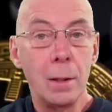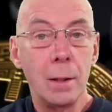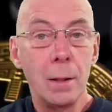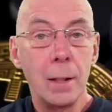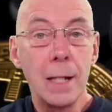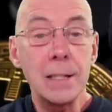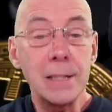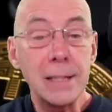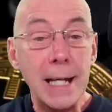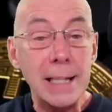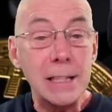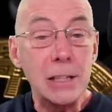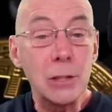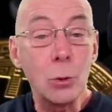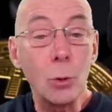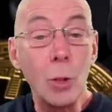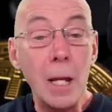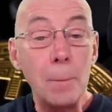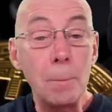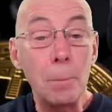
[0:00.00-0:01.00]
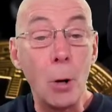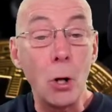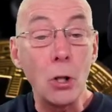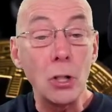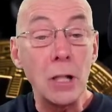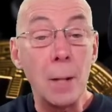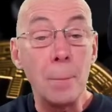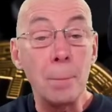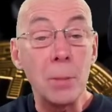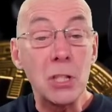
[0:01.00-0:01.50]
Let's get to epoch
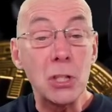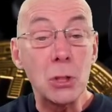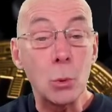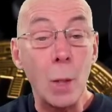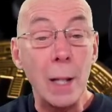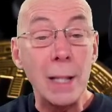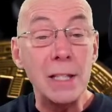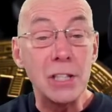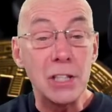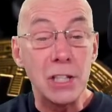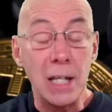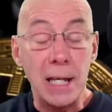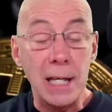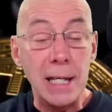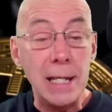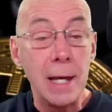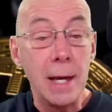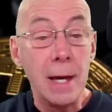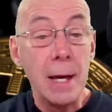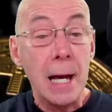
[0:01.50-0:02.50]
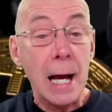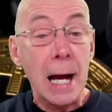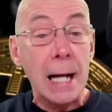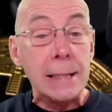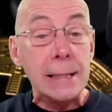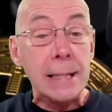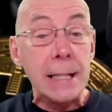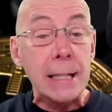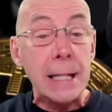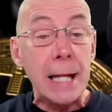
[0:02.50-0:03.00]
number 20, and
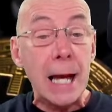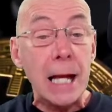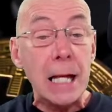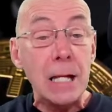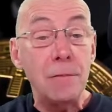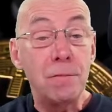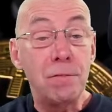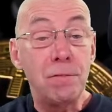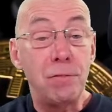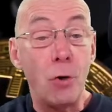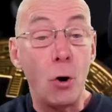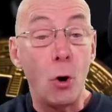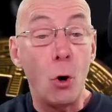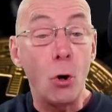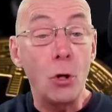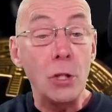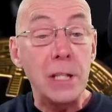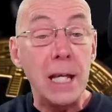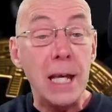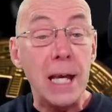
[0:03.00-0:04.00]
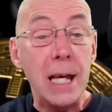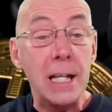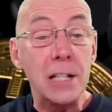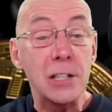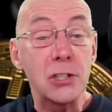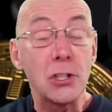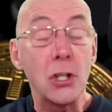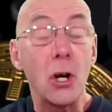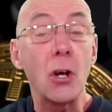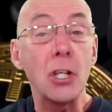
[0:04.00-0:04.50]
in a 4-year
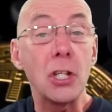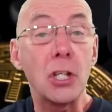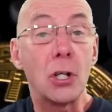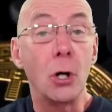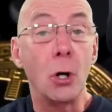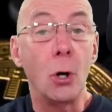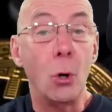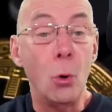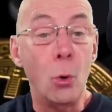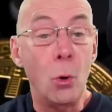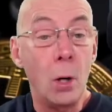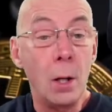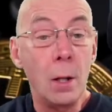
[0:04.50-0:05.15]
cycle,